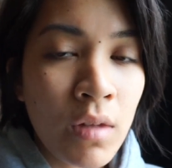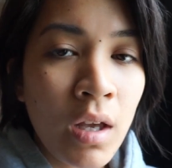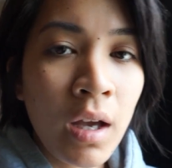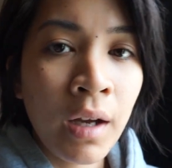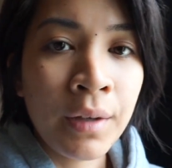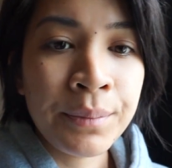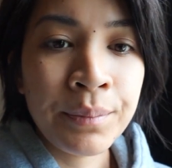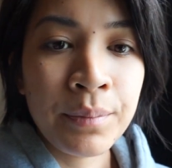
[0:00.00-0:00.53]

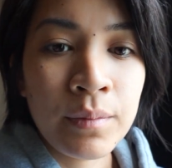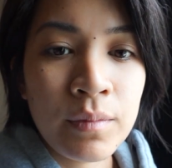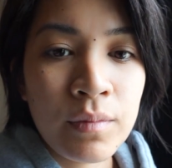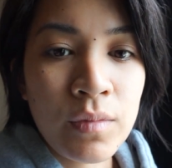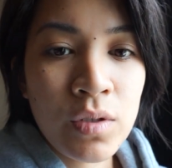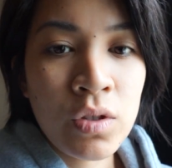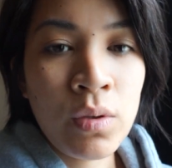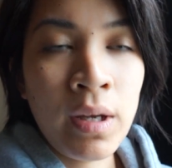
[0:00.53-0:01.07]
so
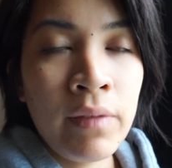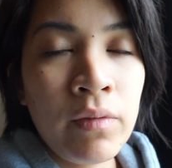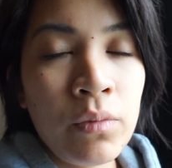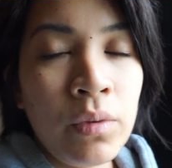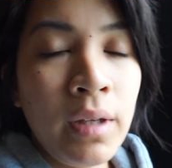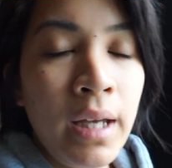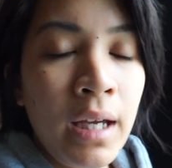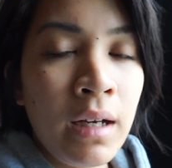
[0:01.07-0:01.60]
I haven't
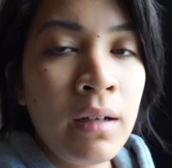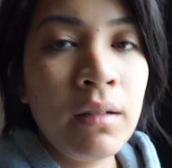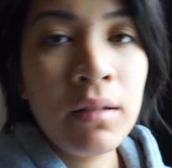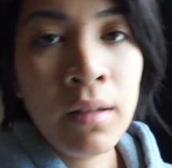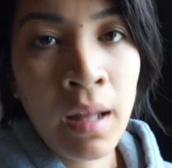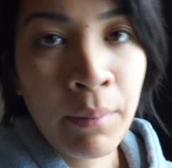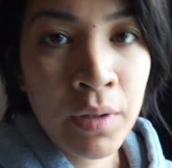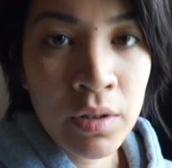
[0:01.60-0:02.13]
really had
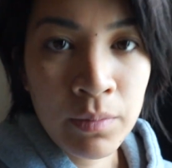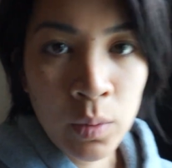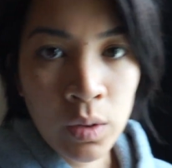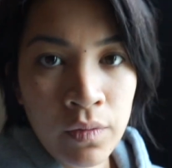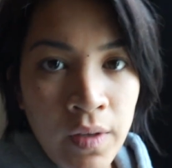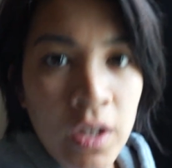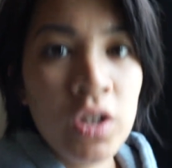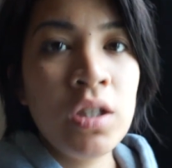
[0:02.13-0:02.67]
that much
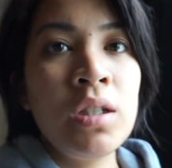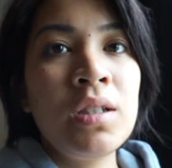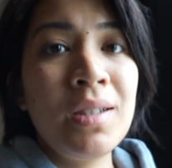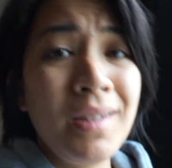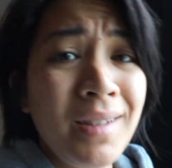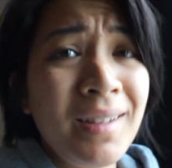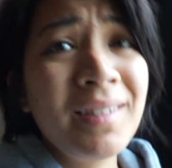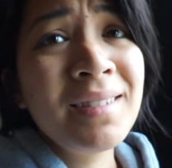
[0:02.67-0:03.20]
motivation
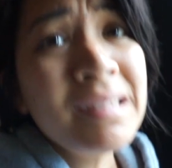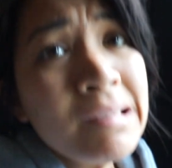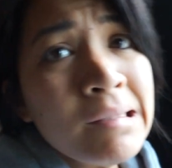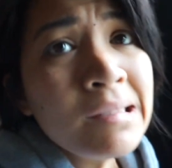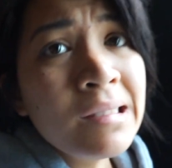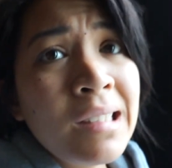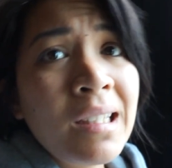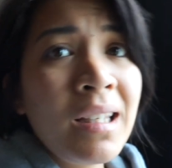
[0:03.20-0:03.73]
to
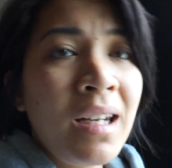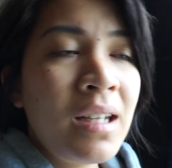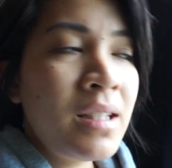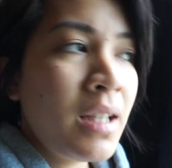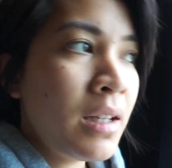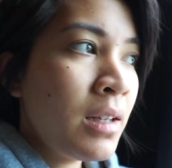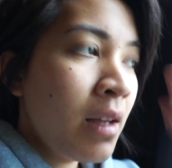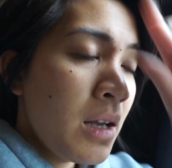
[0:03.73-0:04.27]
get it
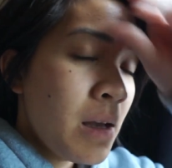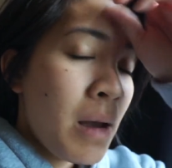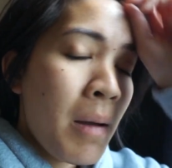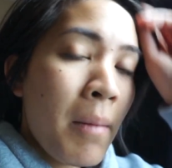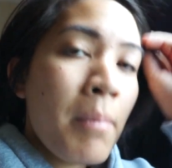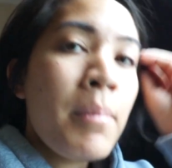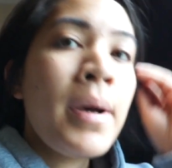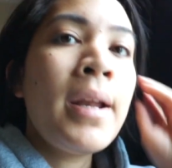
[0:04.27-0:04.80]
done,
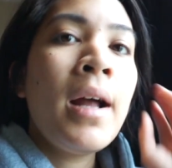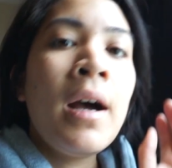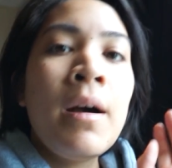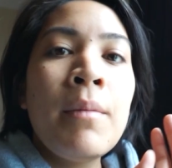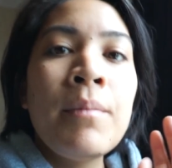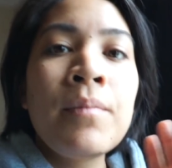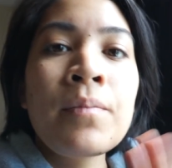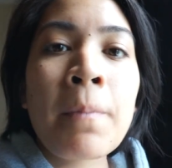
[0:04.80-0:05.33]
but
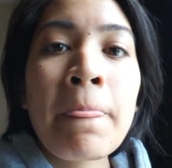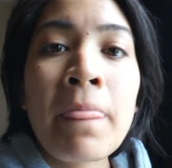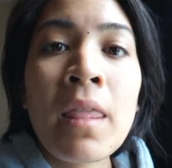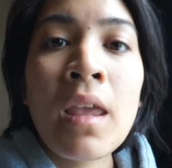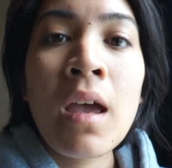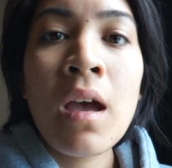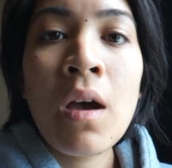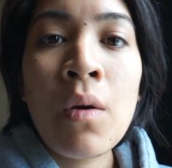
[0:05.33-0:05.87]

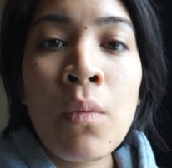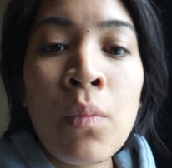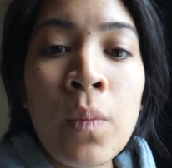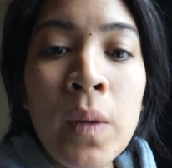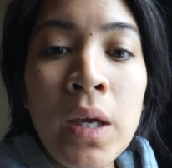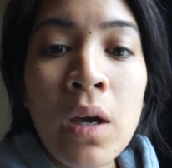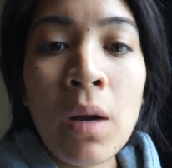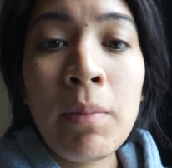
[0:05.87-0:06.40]

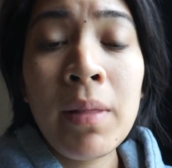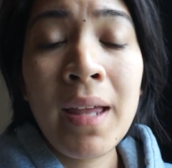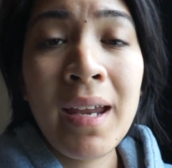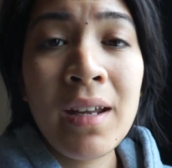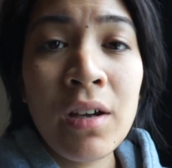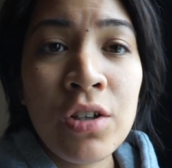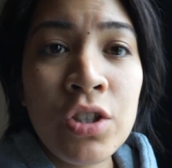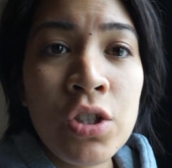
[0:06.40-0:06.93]
we are
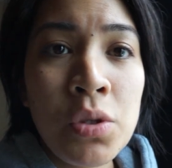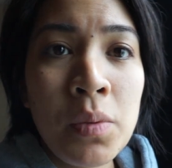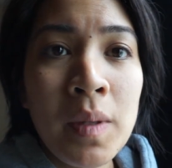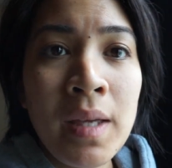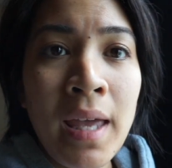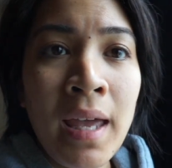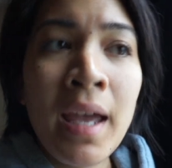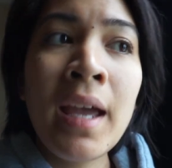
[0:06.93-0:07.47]
planning on doing
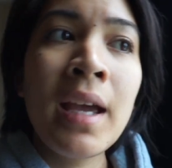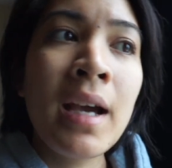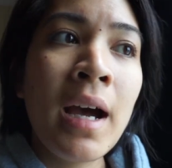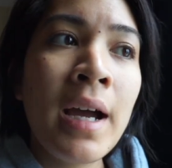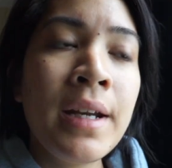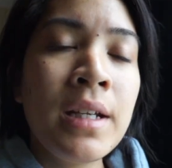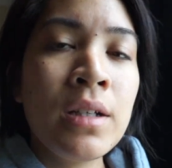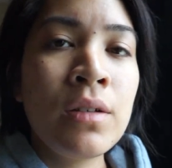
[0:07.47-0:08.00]
a
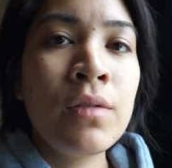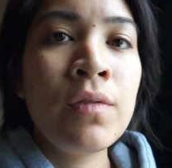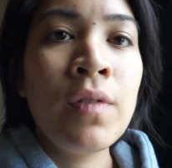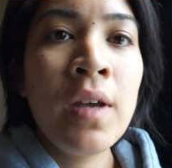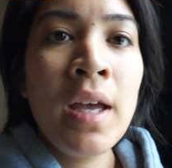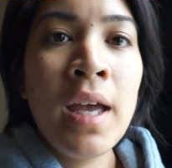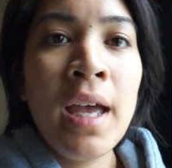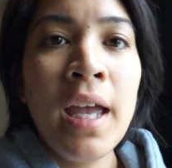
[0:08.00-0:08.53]
kind of
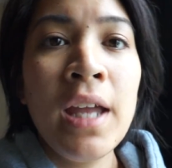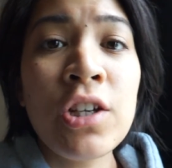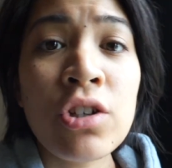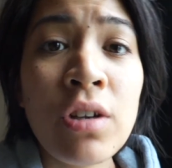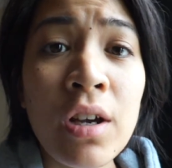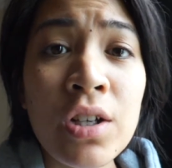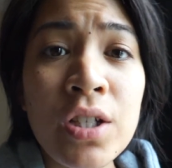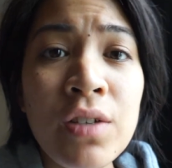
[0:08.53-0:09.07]

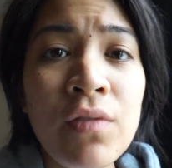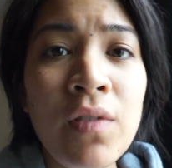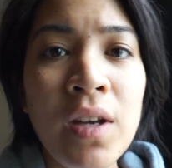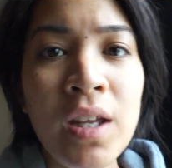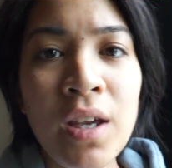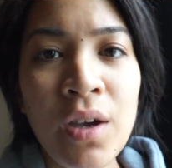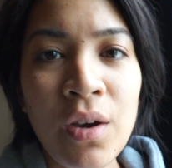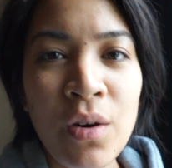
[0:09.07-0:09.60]
introduction
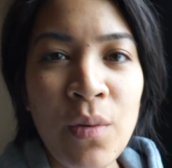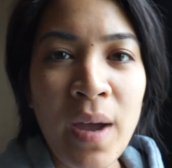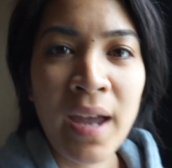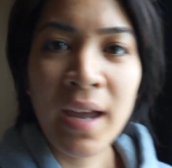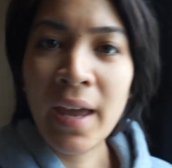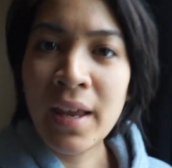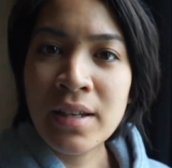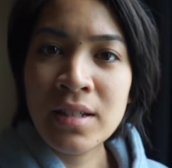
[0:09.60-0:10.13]
video
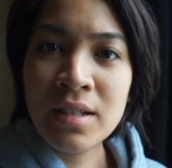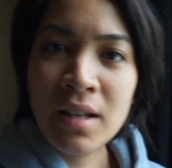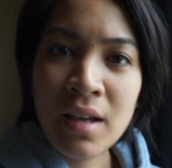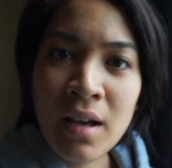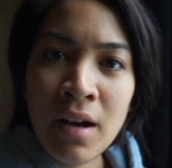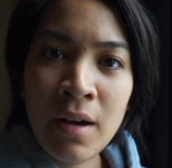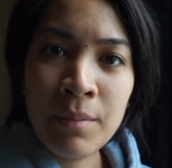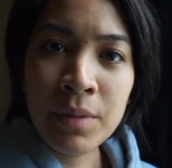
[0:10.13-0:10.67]
and
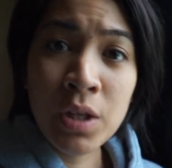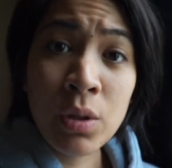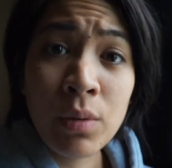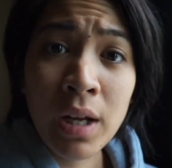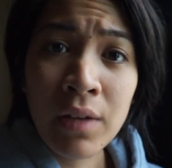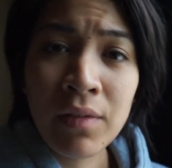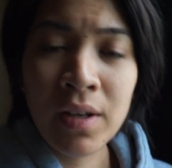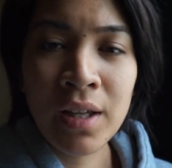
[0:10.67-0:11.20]

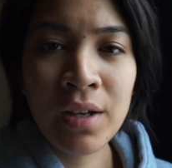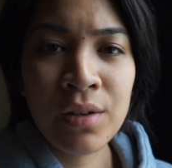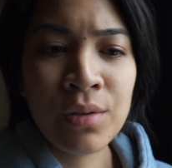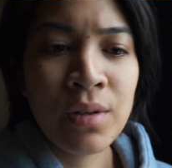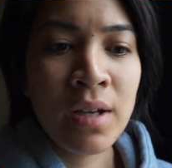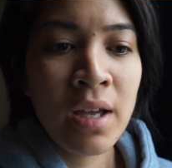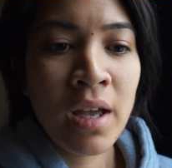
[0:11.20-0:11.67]
Q&A video.